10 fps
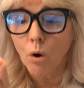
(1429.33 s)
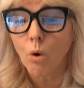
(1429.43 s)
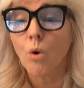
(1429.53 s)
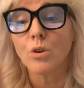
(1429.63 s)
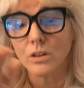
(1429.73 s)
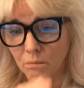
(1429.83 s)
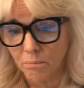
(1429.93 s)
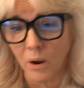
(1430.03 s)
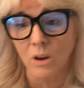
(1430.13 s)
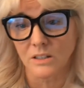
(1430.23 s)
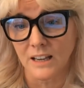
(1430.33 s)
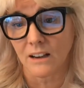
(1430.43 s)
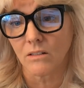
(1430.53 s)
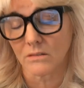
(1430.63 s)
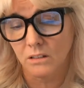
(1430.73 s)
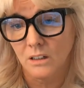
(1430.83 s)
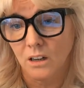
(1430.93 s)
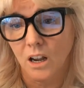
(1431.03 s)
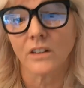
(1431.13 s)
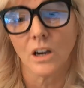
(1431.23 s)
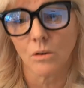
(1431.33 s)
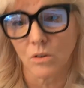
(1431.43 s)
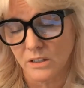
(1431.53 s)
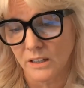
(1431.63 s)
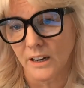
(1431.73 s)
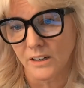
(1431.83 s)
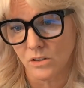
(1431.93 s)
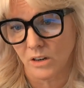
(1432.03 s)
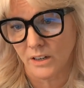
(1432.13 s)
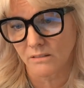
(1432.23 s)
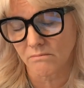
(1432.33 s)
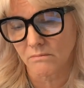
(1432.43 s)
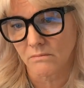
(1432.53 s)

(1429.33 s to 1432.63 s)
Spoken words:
or you can pass out and go on to the next credit.